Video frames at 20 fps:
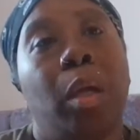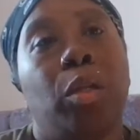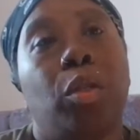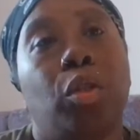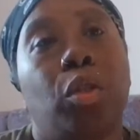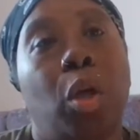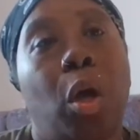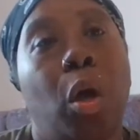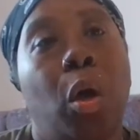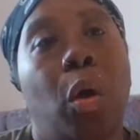
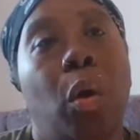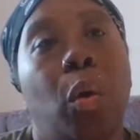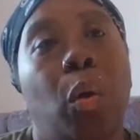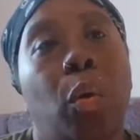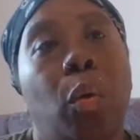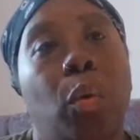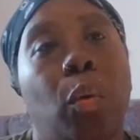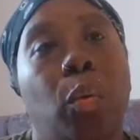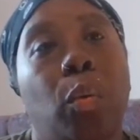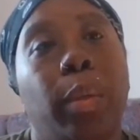
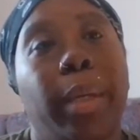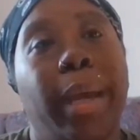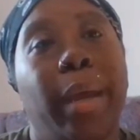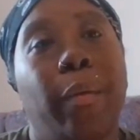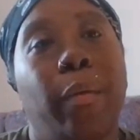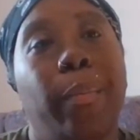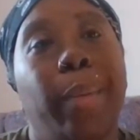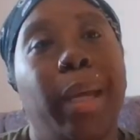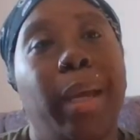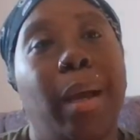So,
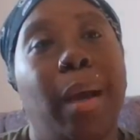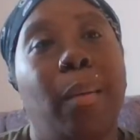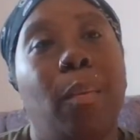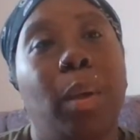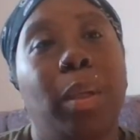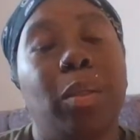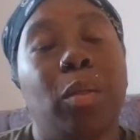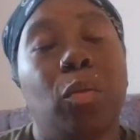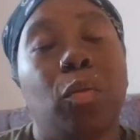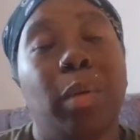yeah, we meet up
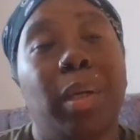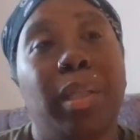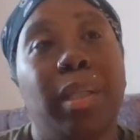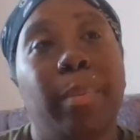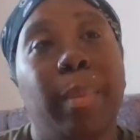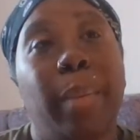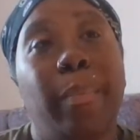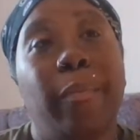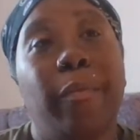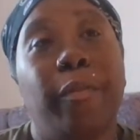once or twice
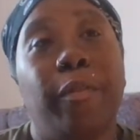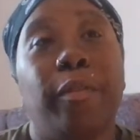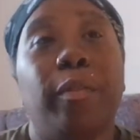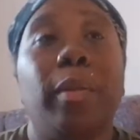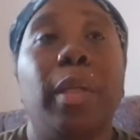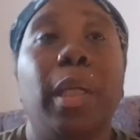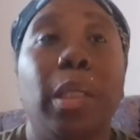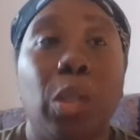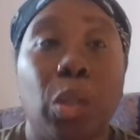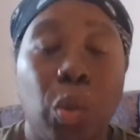a month.
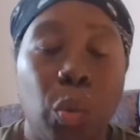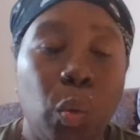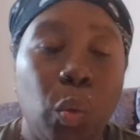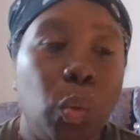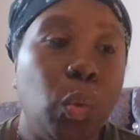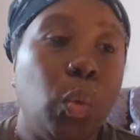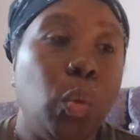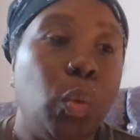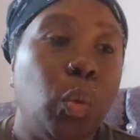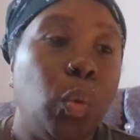That's
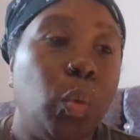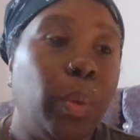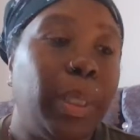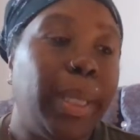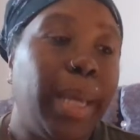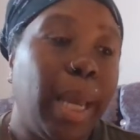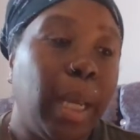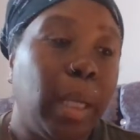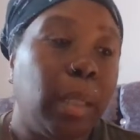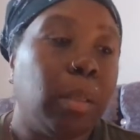cool. We
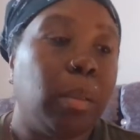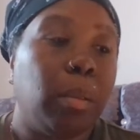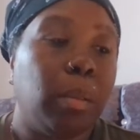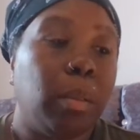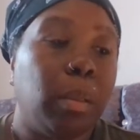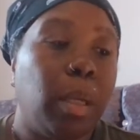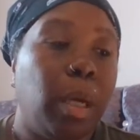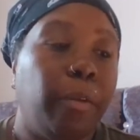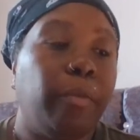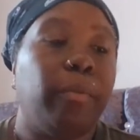text
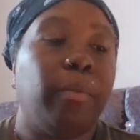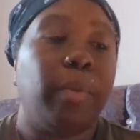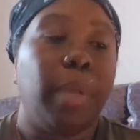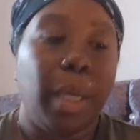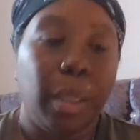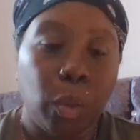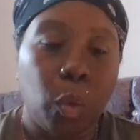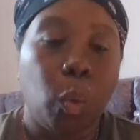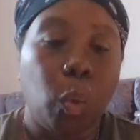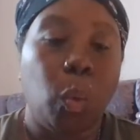and stuff.
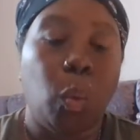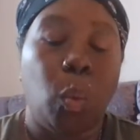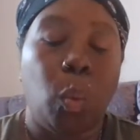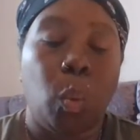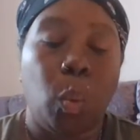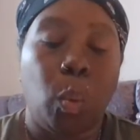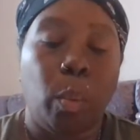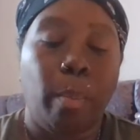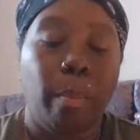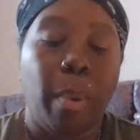That's cool.
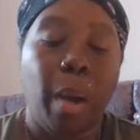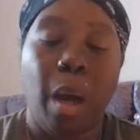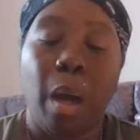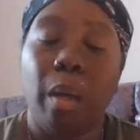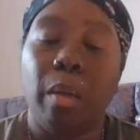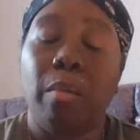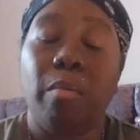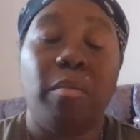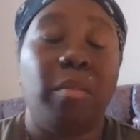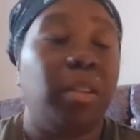
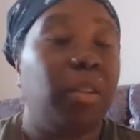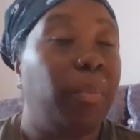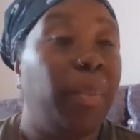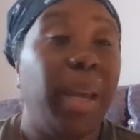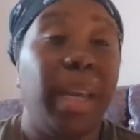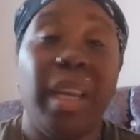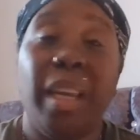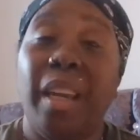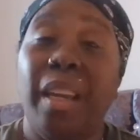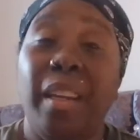But to
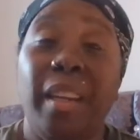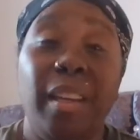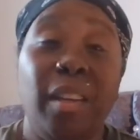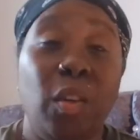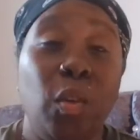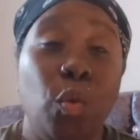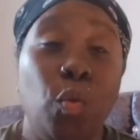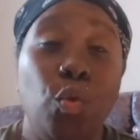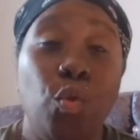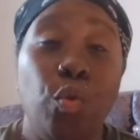make any
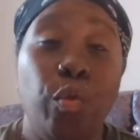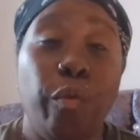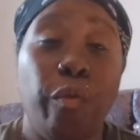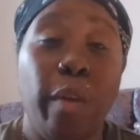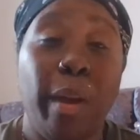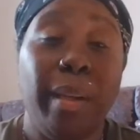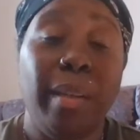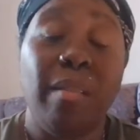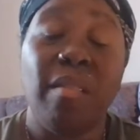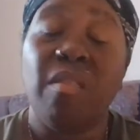new
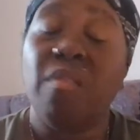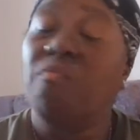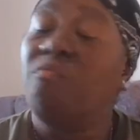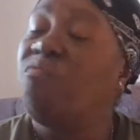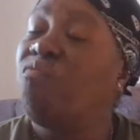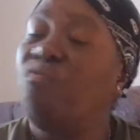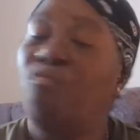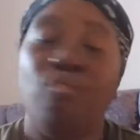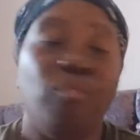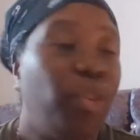friends,
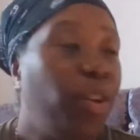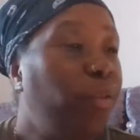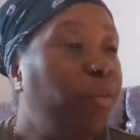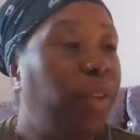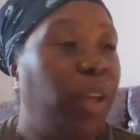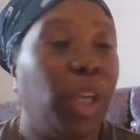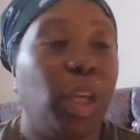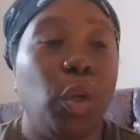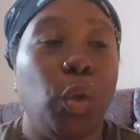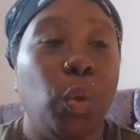no
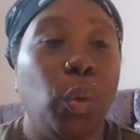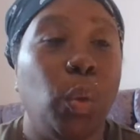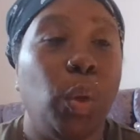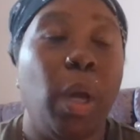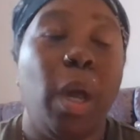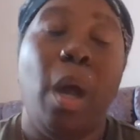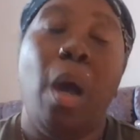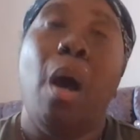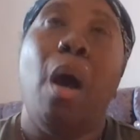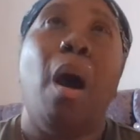thank you.
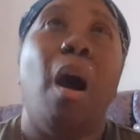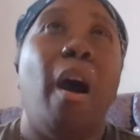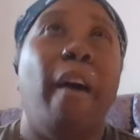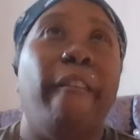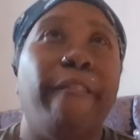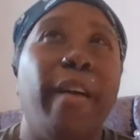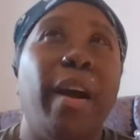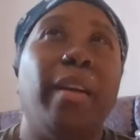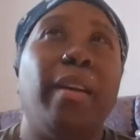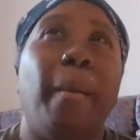
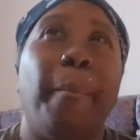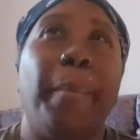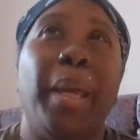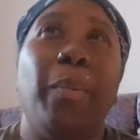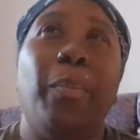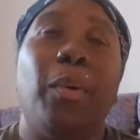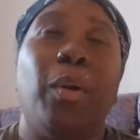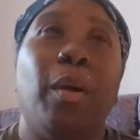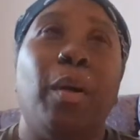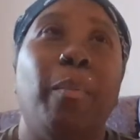I find that
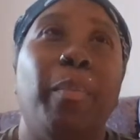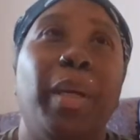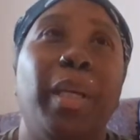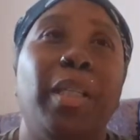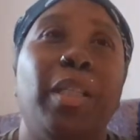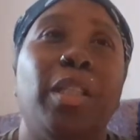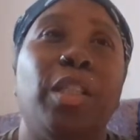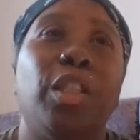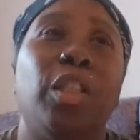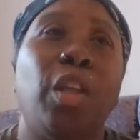people can
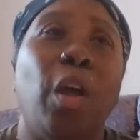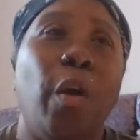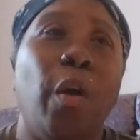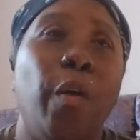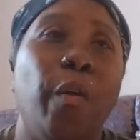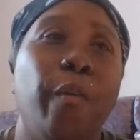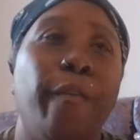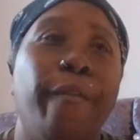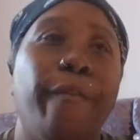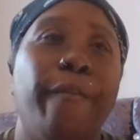be
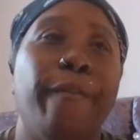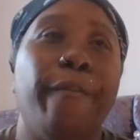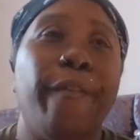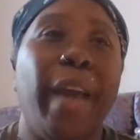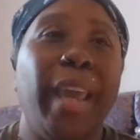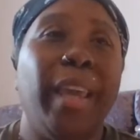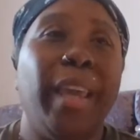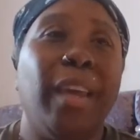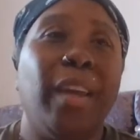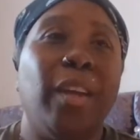so
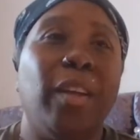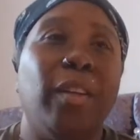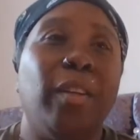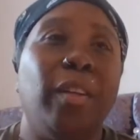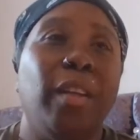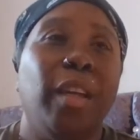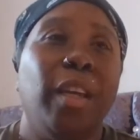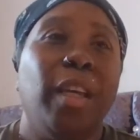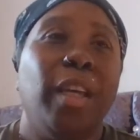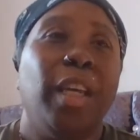fake
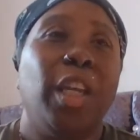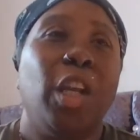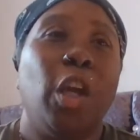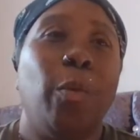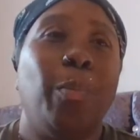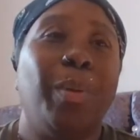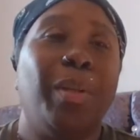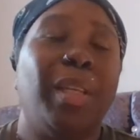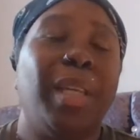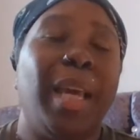and, you
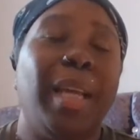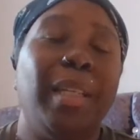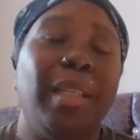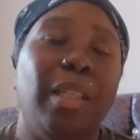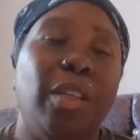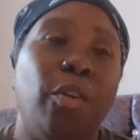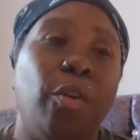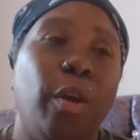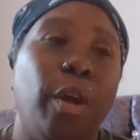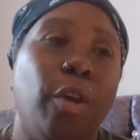know,
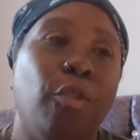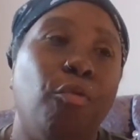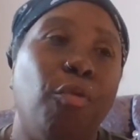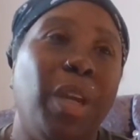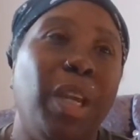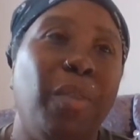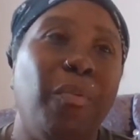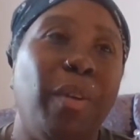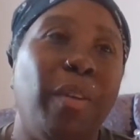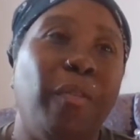pretend to
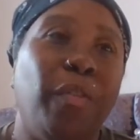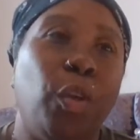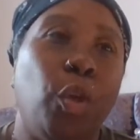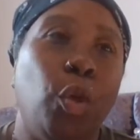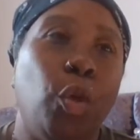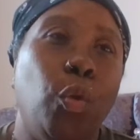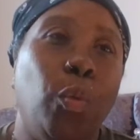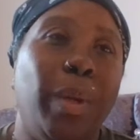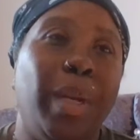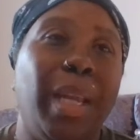agree with
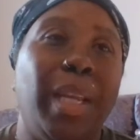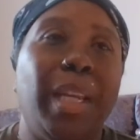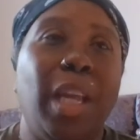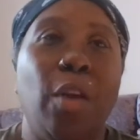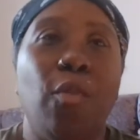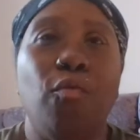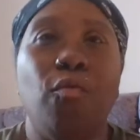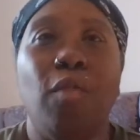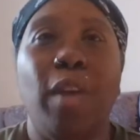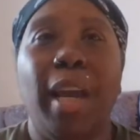you when they
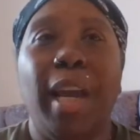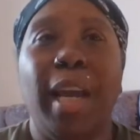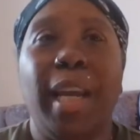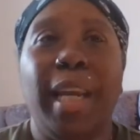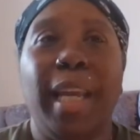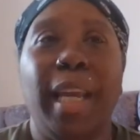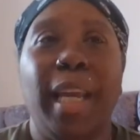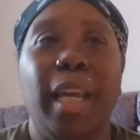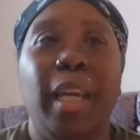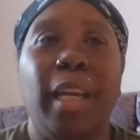don't
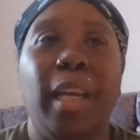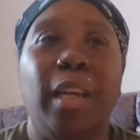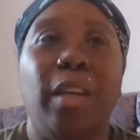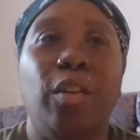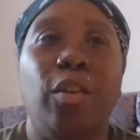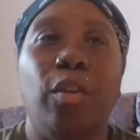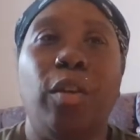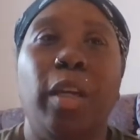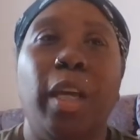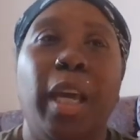really. And
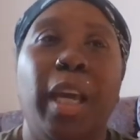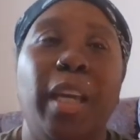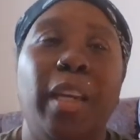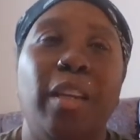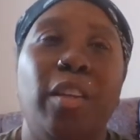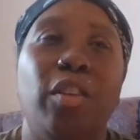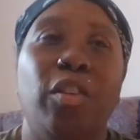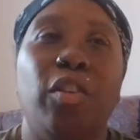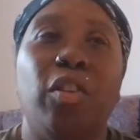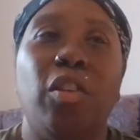then
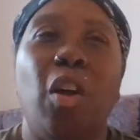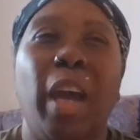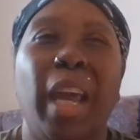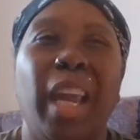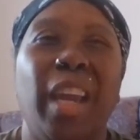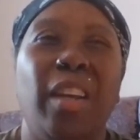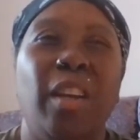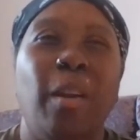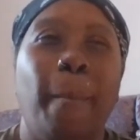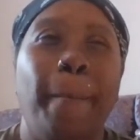you start
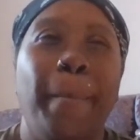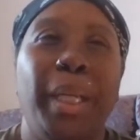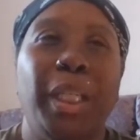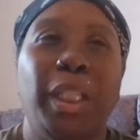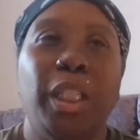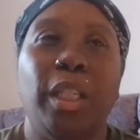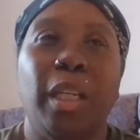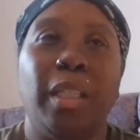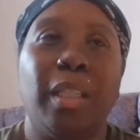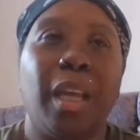hearing the
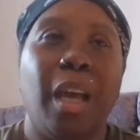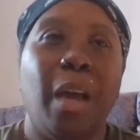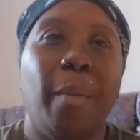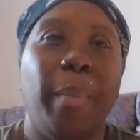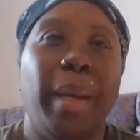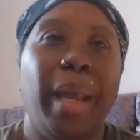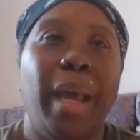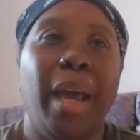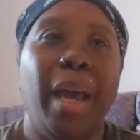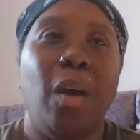bitchiness
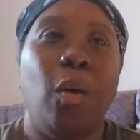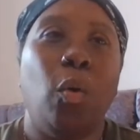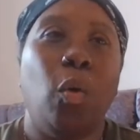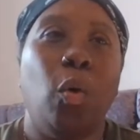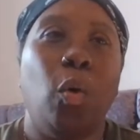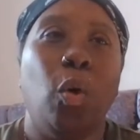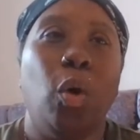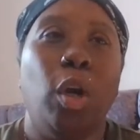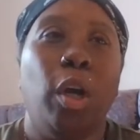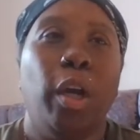coming out
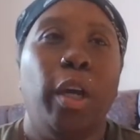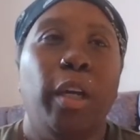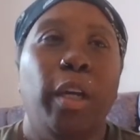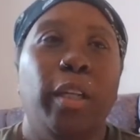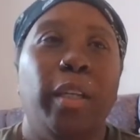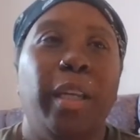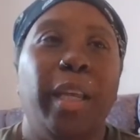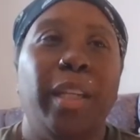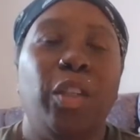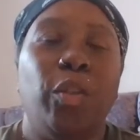or
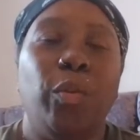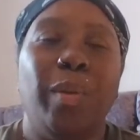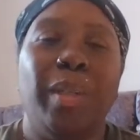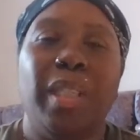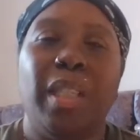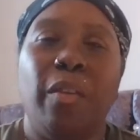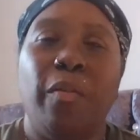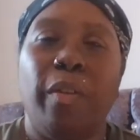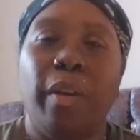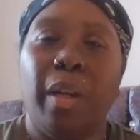they're
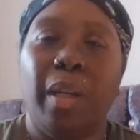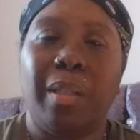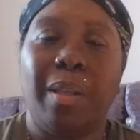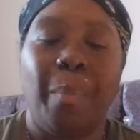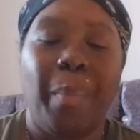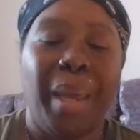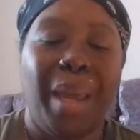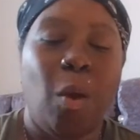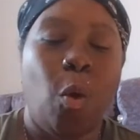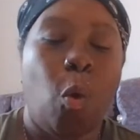doing something that's
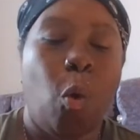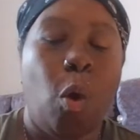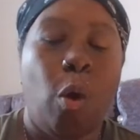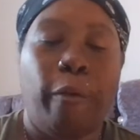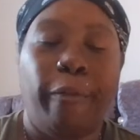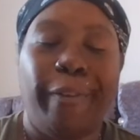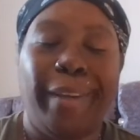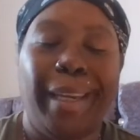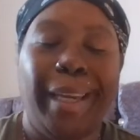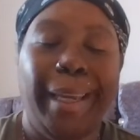a bit
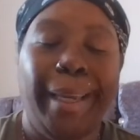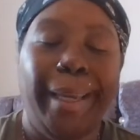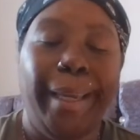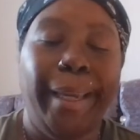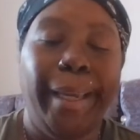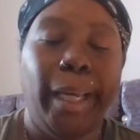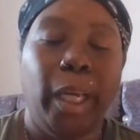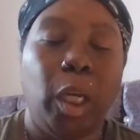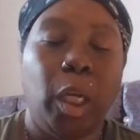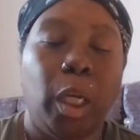off
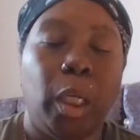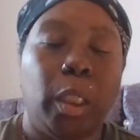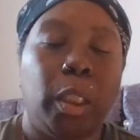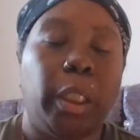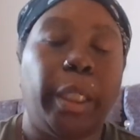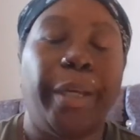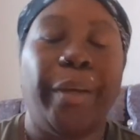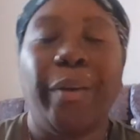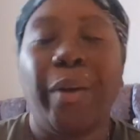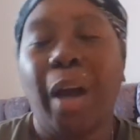key.
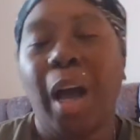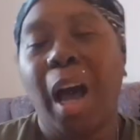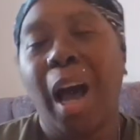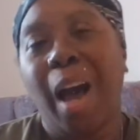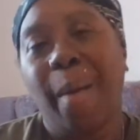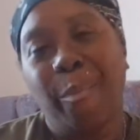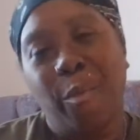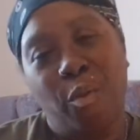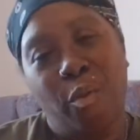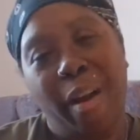So
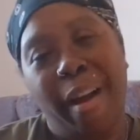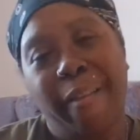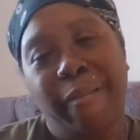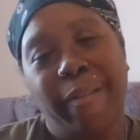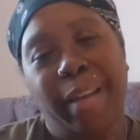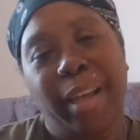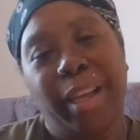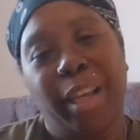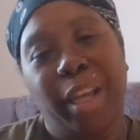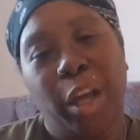I'm all right,
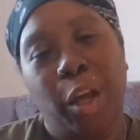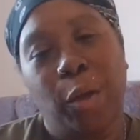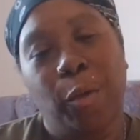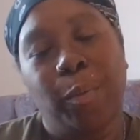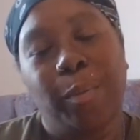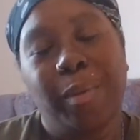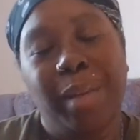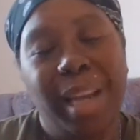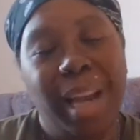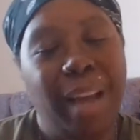thank
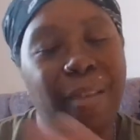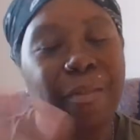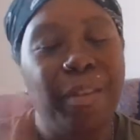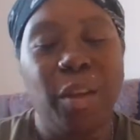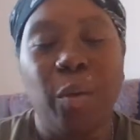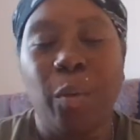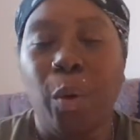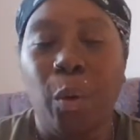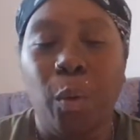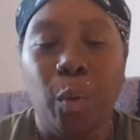you. Love
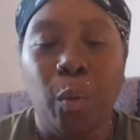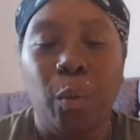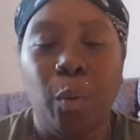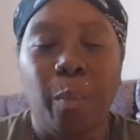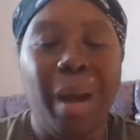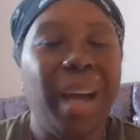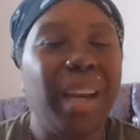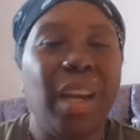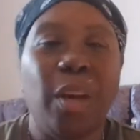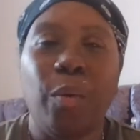you all,
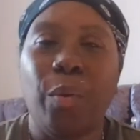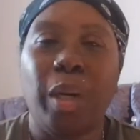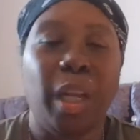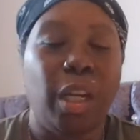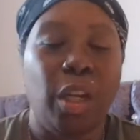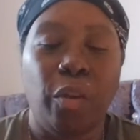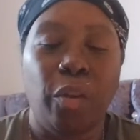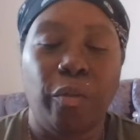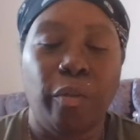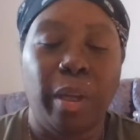but I don't want
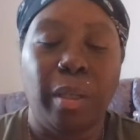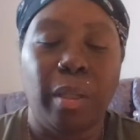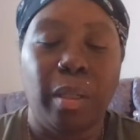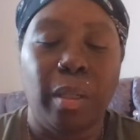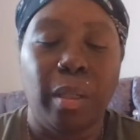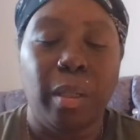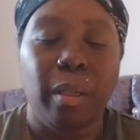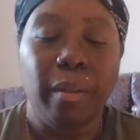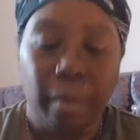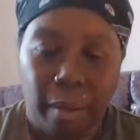no new
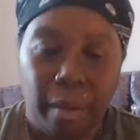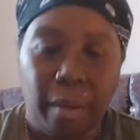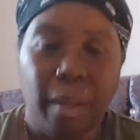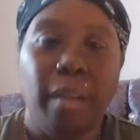friends.